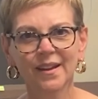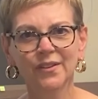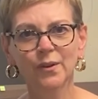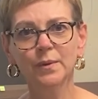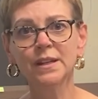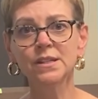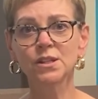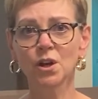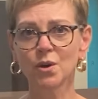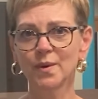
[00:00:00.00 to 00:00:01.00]
So I'm going to
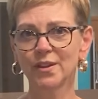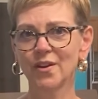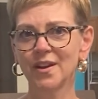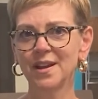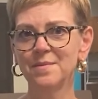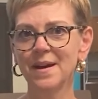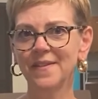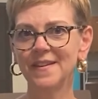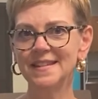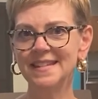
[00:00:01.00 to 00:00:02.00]
start with talking
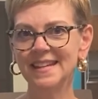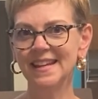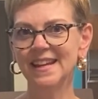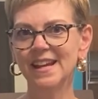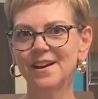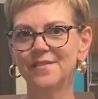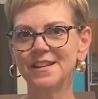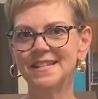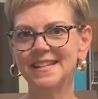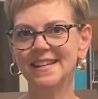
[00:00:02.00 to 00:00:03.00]
about the T of
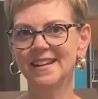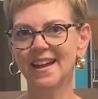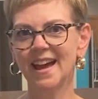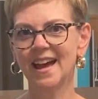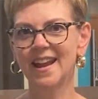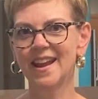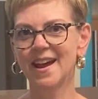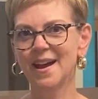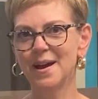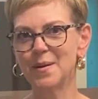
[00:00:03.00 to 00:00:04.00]
the
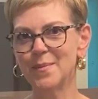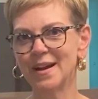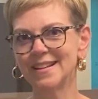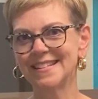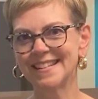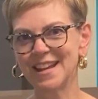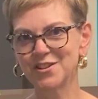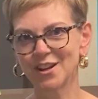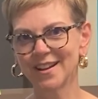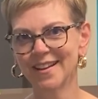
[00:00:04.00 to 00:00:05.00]
TNM
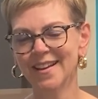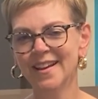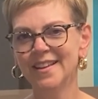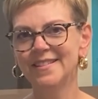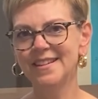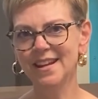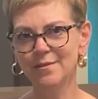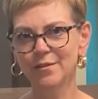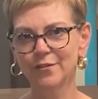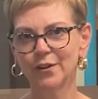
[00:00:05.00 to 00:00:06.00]
staging. T
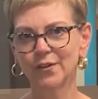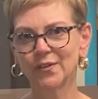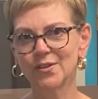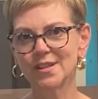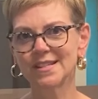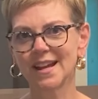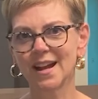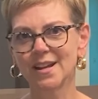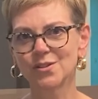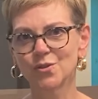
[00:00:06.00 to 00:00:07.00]
refers to the
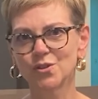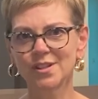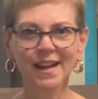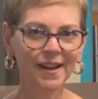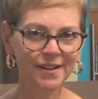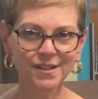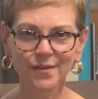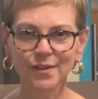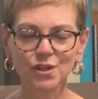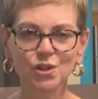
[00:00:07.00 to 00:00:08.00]
size or status
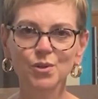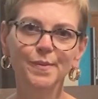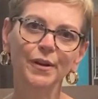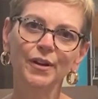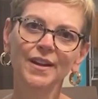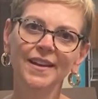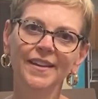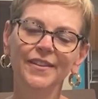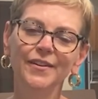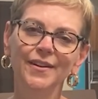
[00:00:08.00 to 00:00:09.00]
of the tumor.
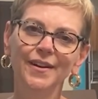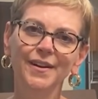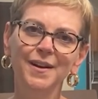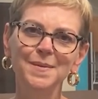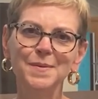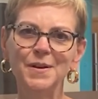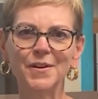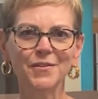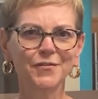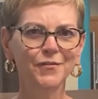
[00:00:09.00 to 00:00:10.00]
There are a couple
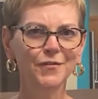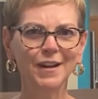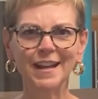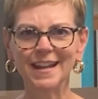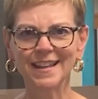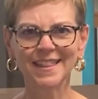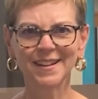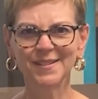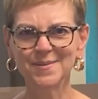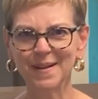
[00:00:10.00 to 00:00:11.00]
of funny
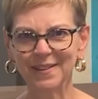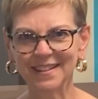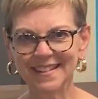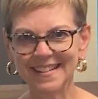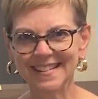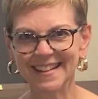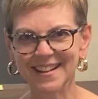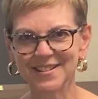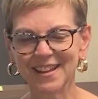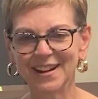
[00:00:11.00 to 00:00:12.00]
things about the T
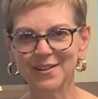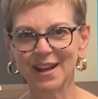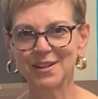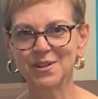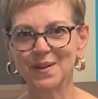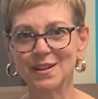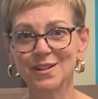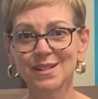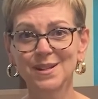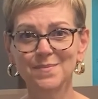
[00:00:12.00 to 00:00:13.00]
stage that I'll get to in
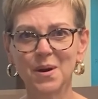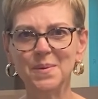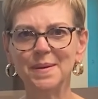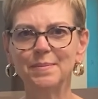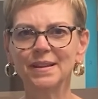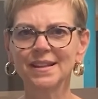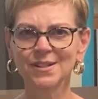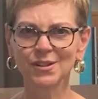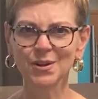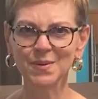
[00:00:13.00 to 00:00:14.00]
just a moment, but let's
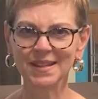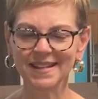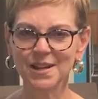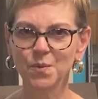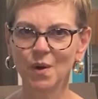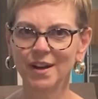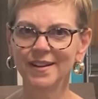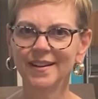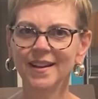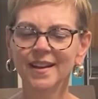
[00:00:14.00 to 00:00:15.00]
start with T1.